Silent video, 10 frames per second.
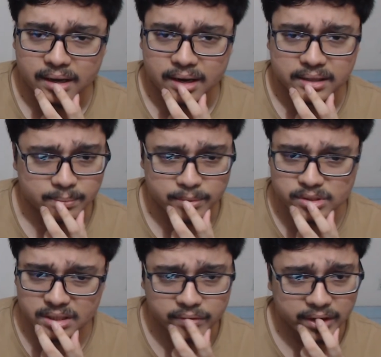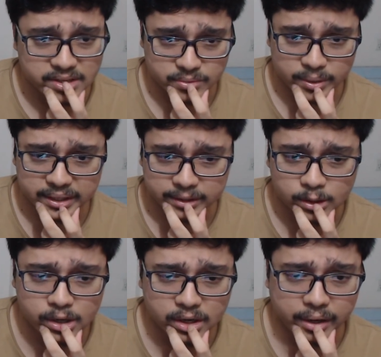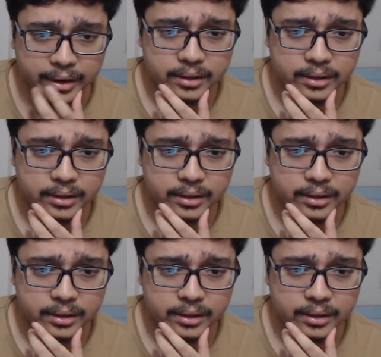And the music video is really good.